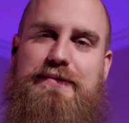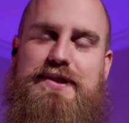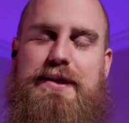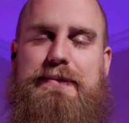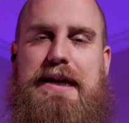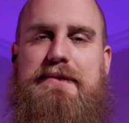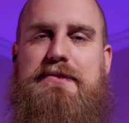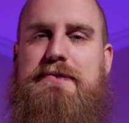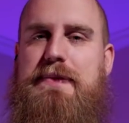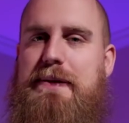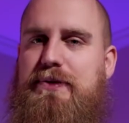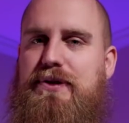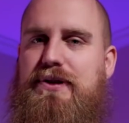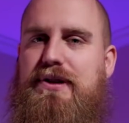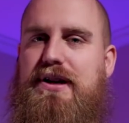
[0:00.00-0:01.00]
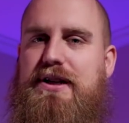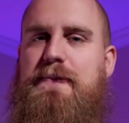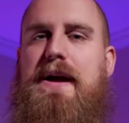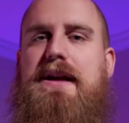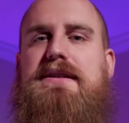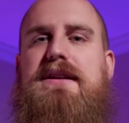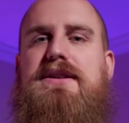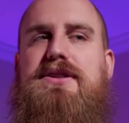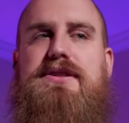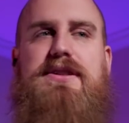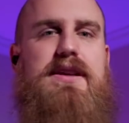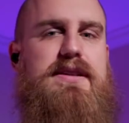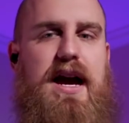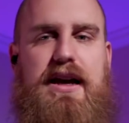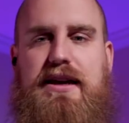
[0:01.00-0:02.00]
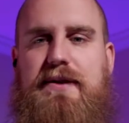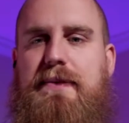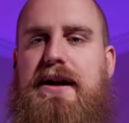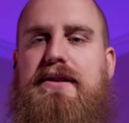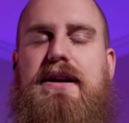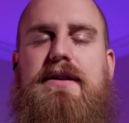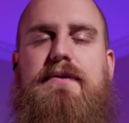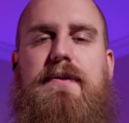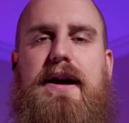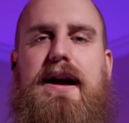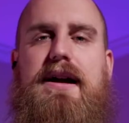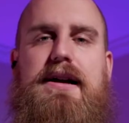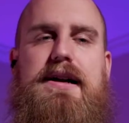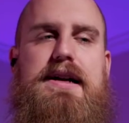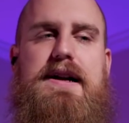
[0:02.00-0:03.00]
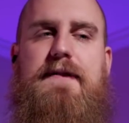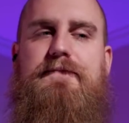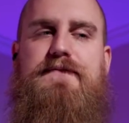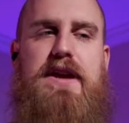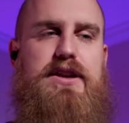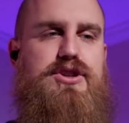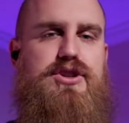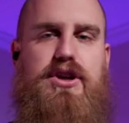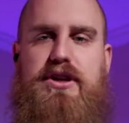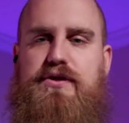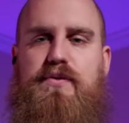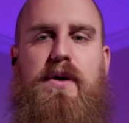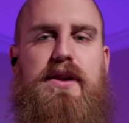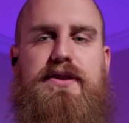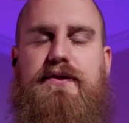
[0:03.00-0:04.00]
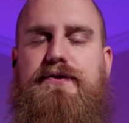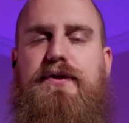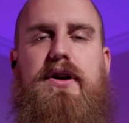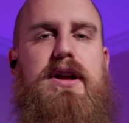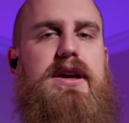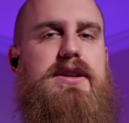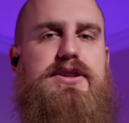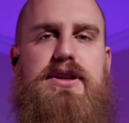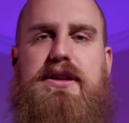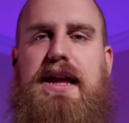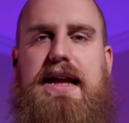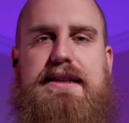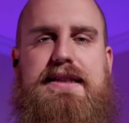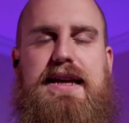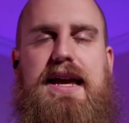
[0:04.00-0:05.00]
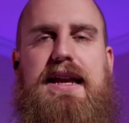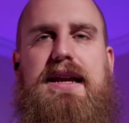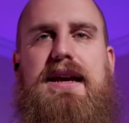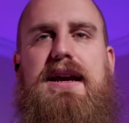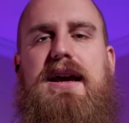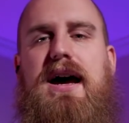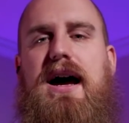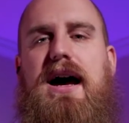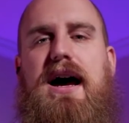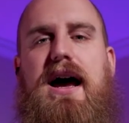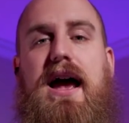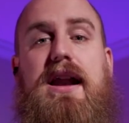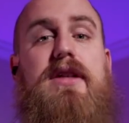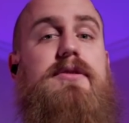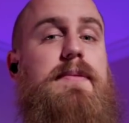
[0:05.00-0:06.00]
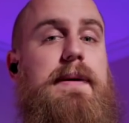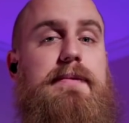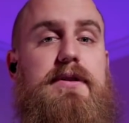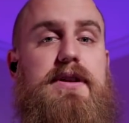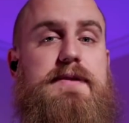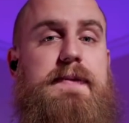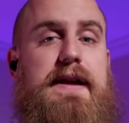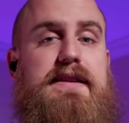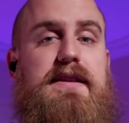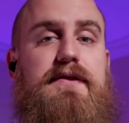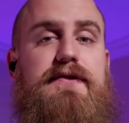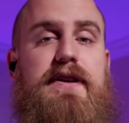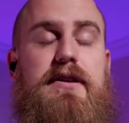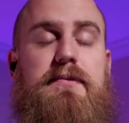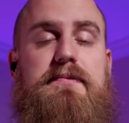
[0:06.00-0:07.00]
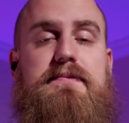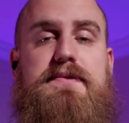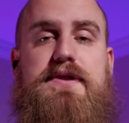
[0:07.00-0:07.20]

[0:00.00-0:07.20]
Sometimes people are expecting just a documentary where they just want the footage and that's it. And other people are expecting a film.